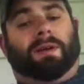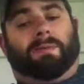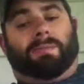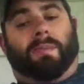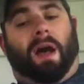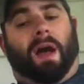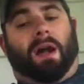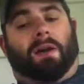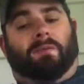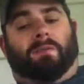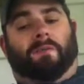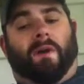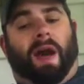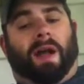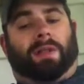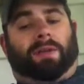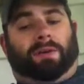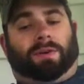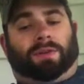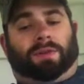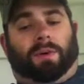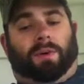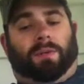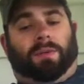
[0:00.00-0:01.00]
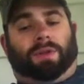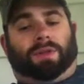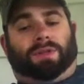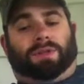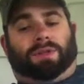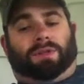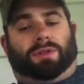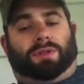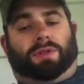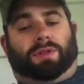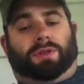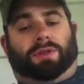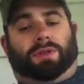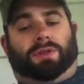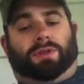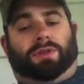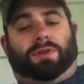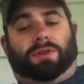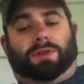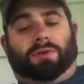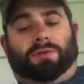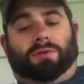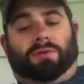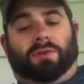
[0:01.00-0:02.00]
Matter of fact, there's only
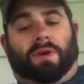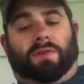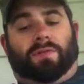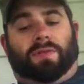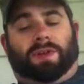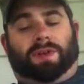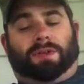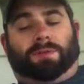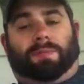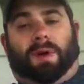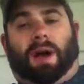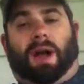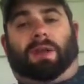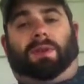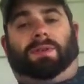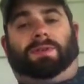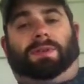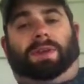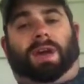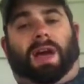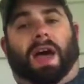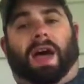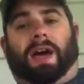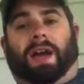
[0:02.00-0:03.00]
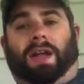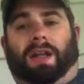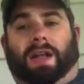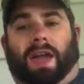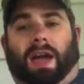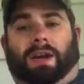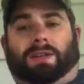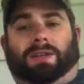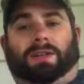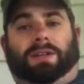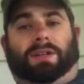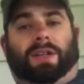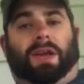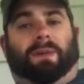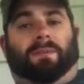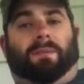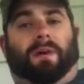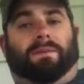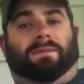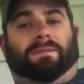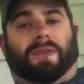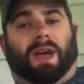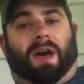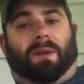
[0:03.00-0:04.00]
2 of these models that I can actually name
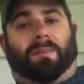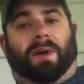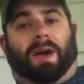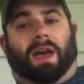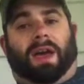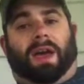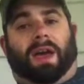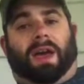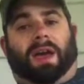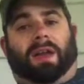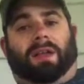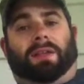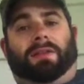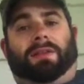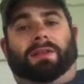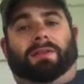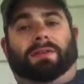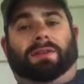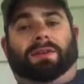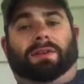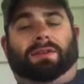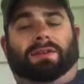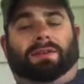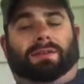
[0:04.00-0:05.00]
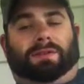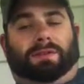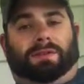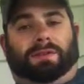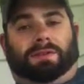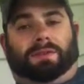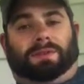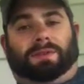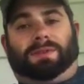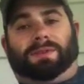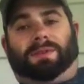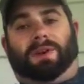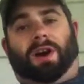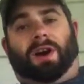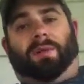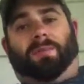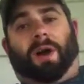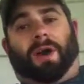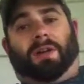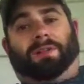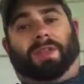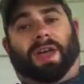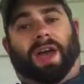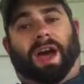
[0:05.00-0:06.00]
off the top of my head. So, sorry
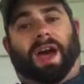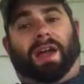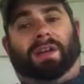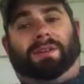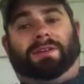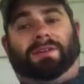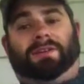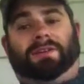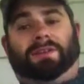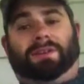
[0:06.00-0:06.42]
about that.